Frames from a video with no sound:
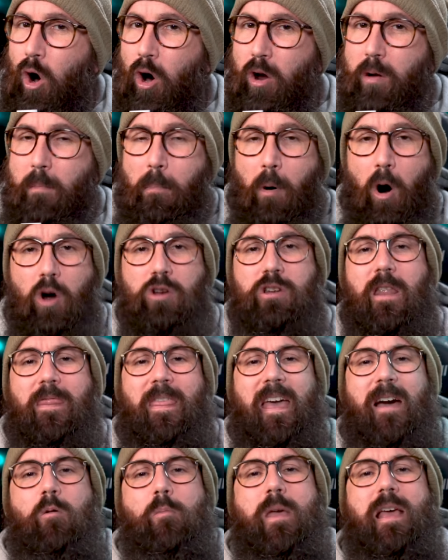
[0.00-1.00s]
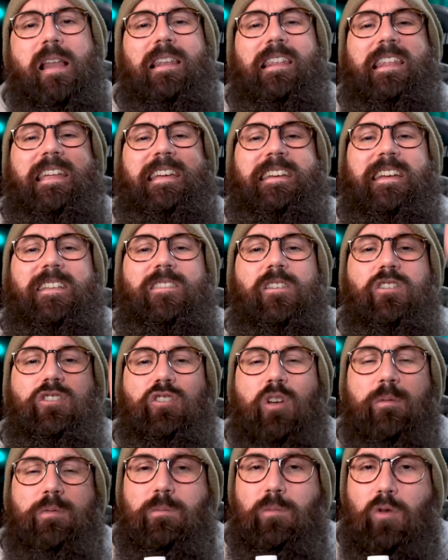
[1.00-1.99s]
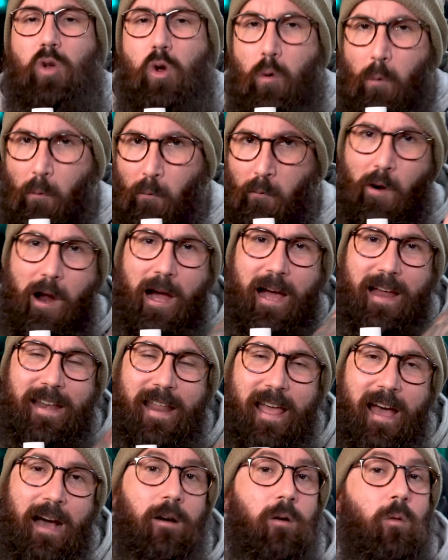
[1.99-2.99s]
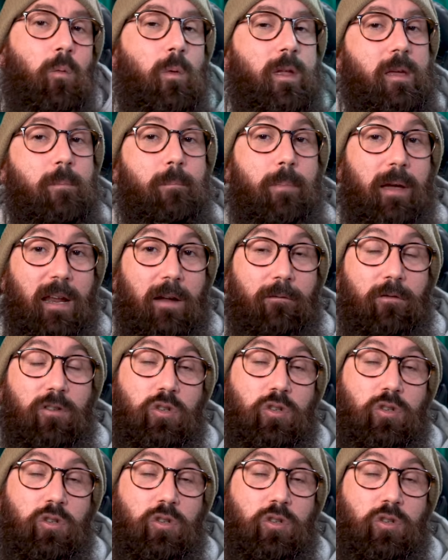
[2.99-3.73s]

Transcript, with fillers: on Bond, there will be a link in the description below right now We can pick it up for